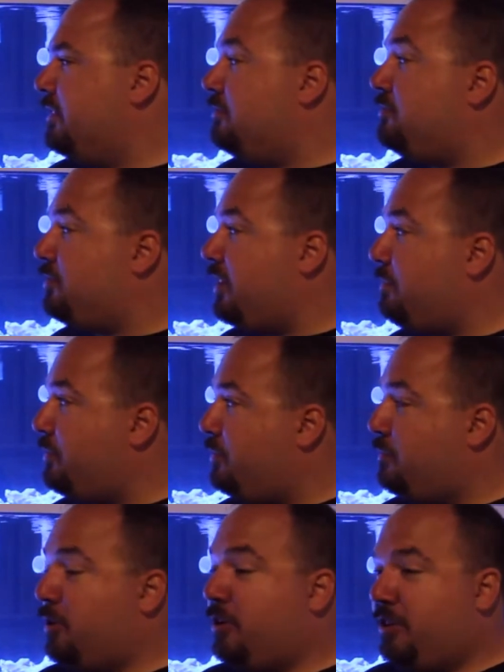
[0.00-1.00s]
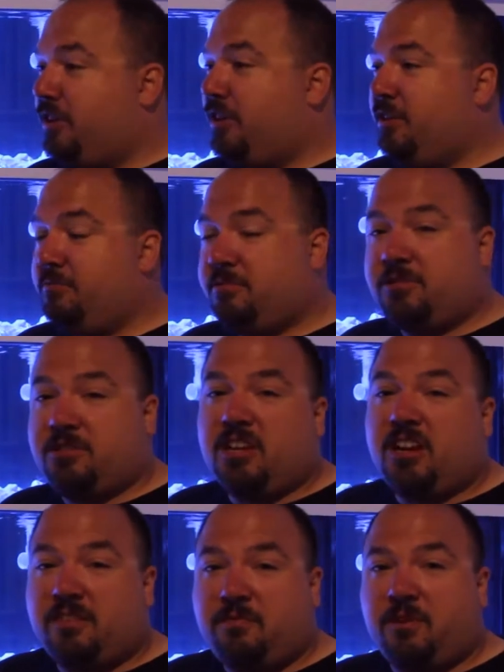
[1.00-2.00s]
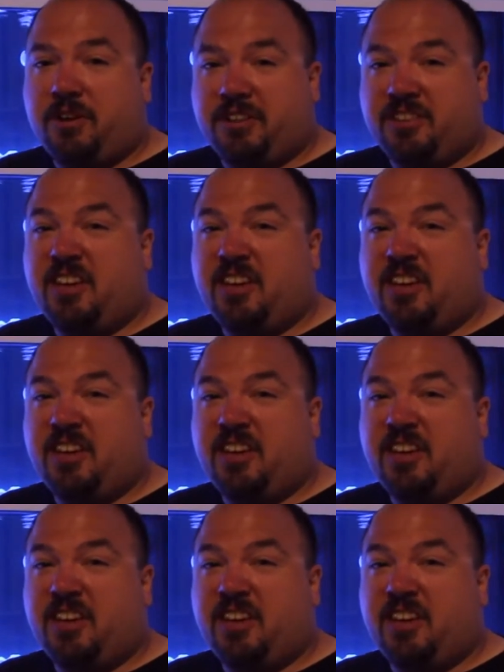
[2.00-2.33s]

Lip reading: Which when I put them all it was kind of funny.